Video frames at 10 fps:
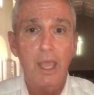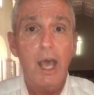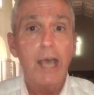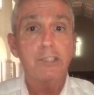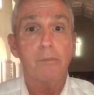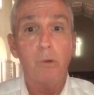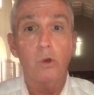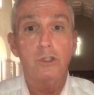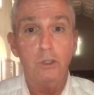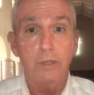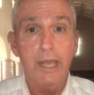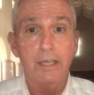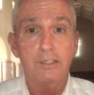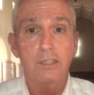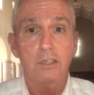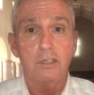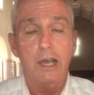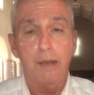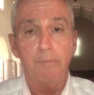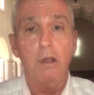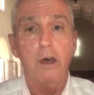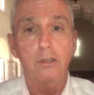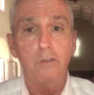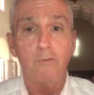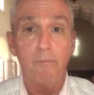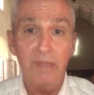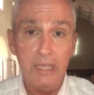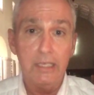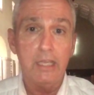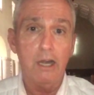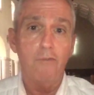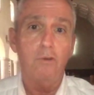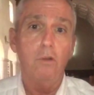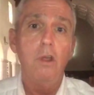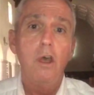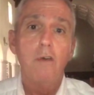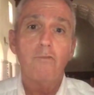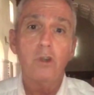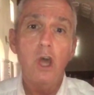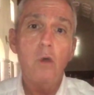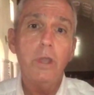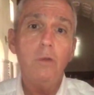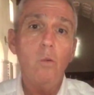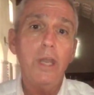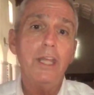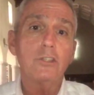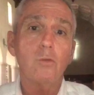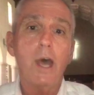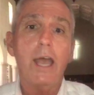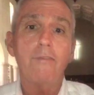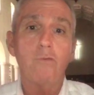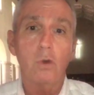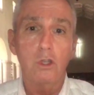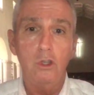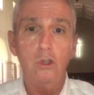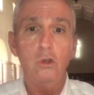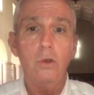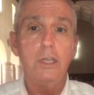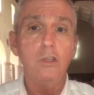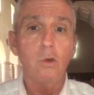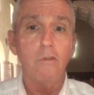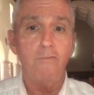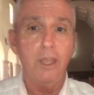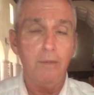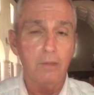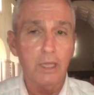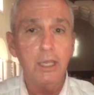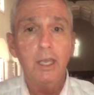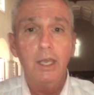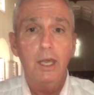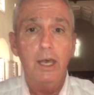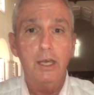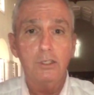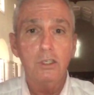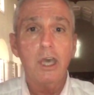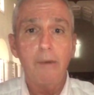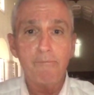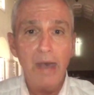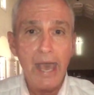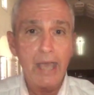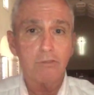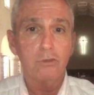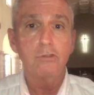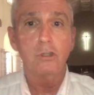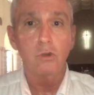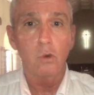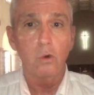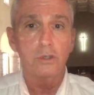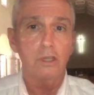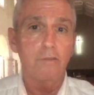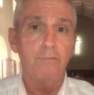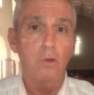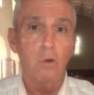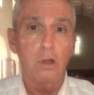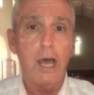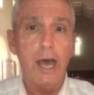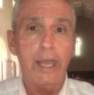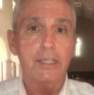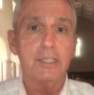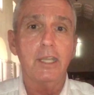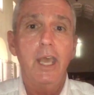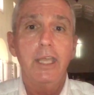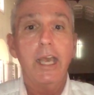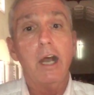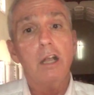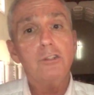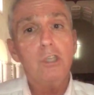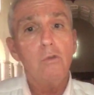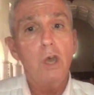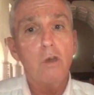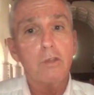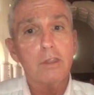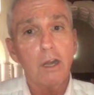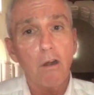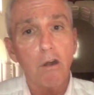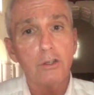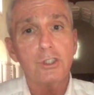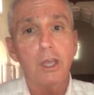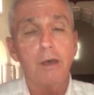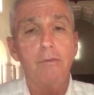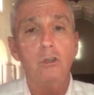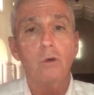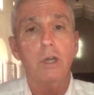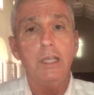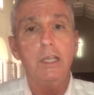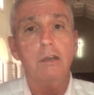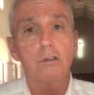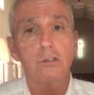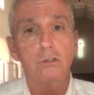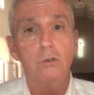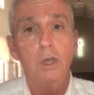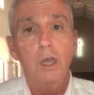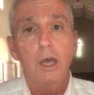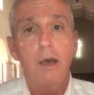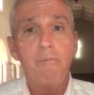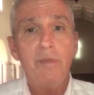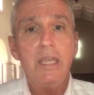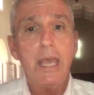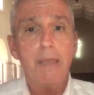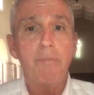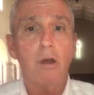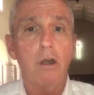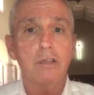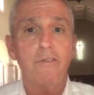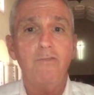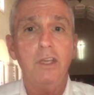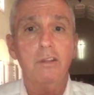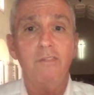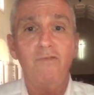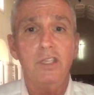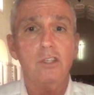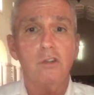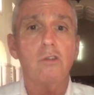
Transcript: I support you in that decision. I applaud you for being careful, for knowing when it's right for you and your family to come back through the doors of Floral Heights. Yet I also know that there are some who are eager to be a part, to feel the physical